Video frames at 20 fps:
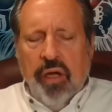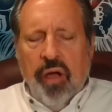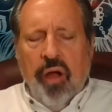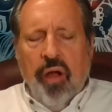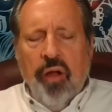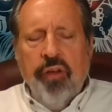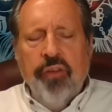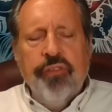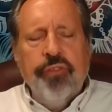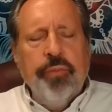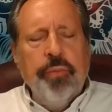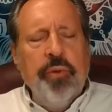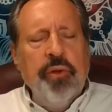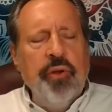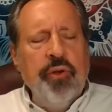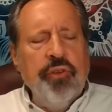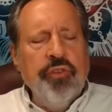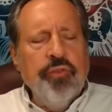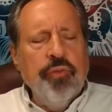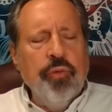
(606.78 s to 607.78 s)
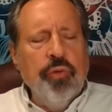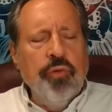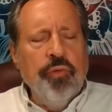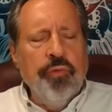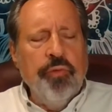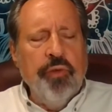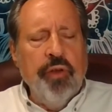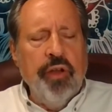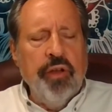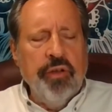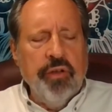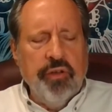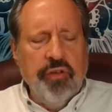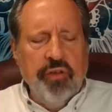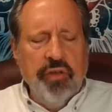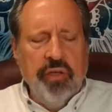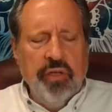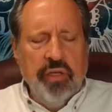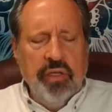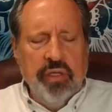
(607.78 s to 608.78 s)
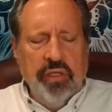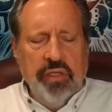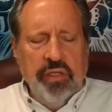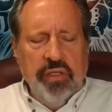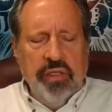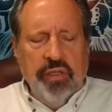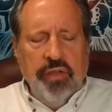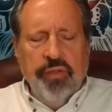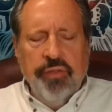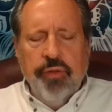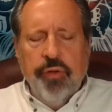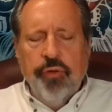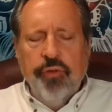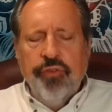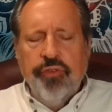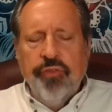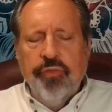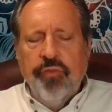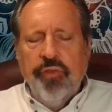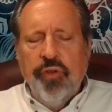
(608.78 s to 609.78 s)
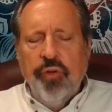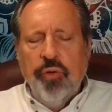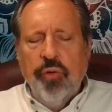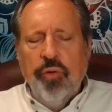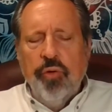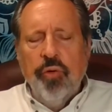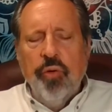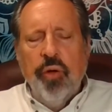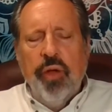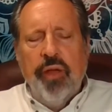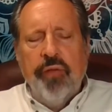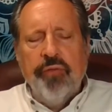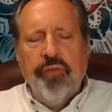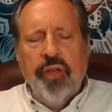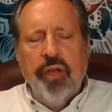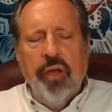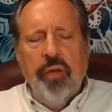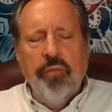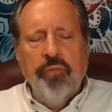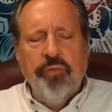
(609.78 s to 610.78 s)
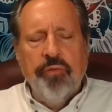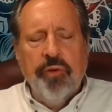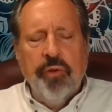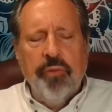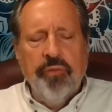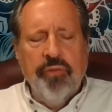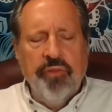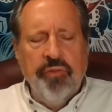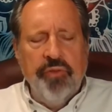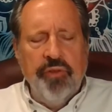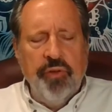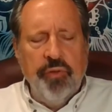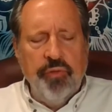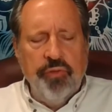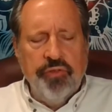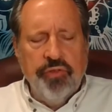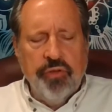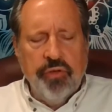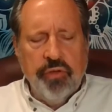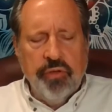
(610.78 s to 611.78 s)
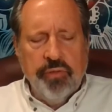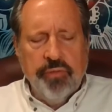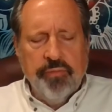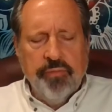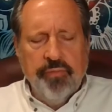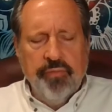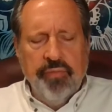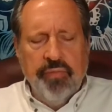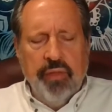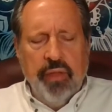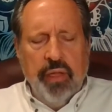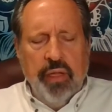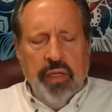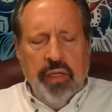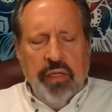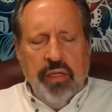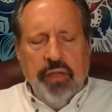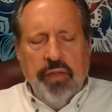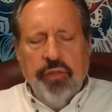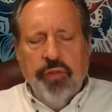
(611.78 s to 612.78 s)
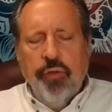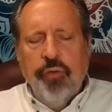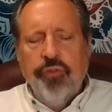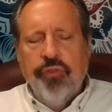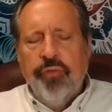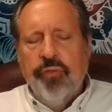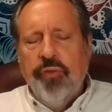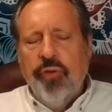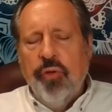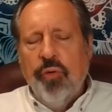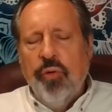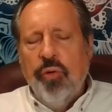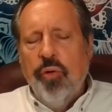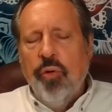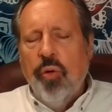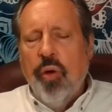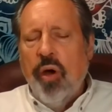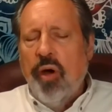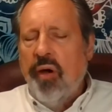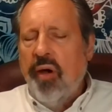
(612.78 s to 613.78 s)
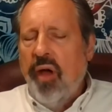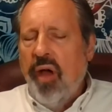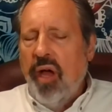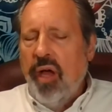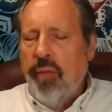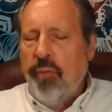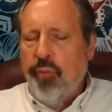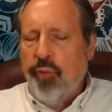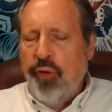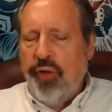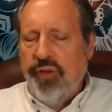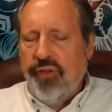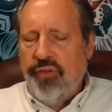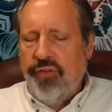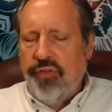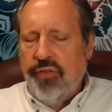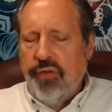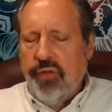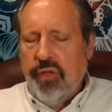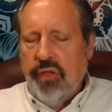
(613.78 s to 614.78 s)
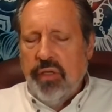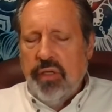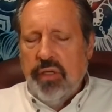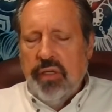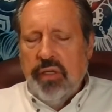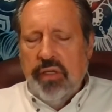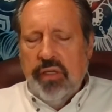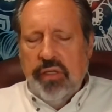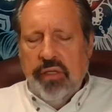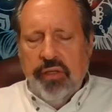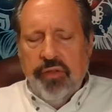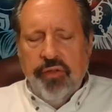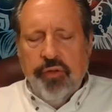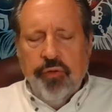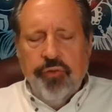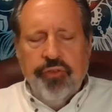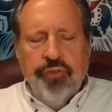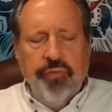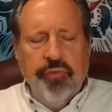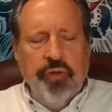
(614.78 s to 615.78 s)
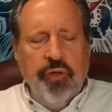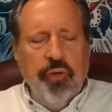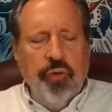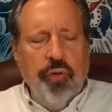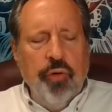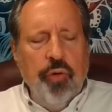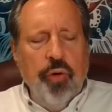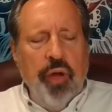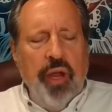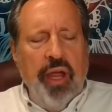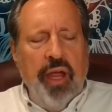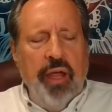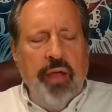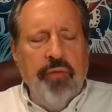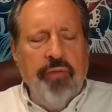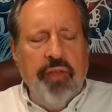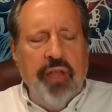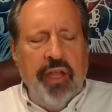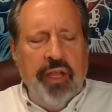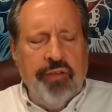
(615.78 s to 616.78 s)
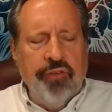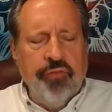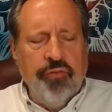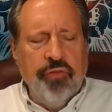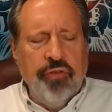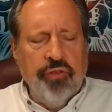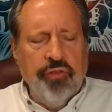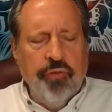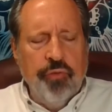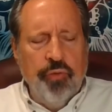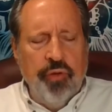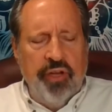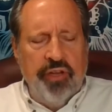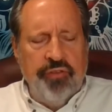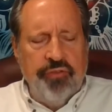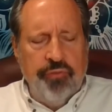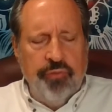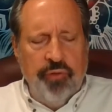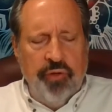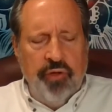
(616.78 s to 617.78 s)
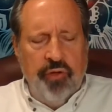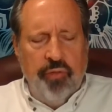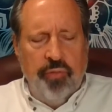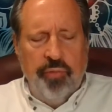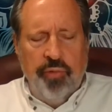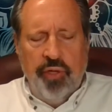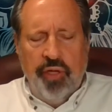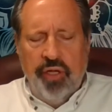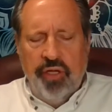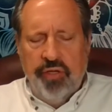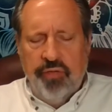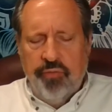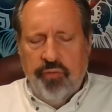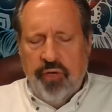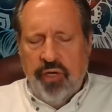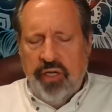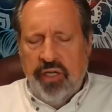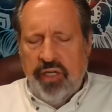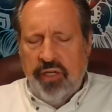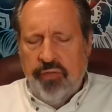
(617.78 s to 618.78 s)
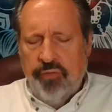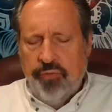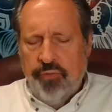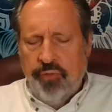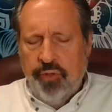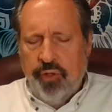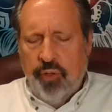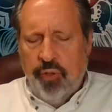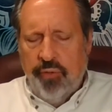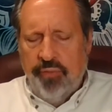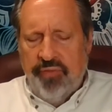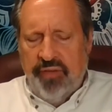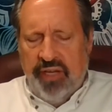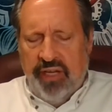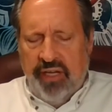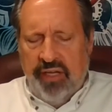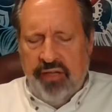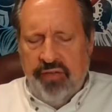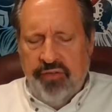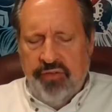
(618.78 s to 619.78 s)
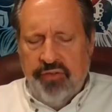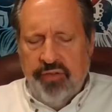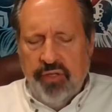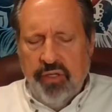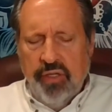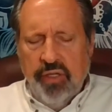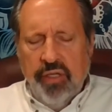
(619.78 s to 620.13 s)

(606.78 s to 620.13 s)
On a spiritual front, those of you who have come from the future, those of you who are hybrids, those of you who have extraterrestrial blood running through your veins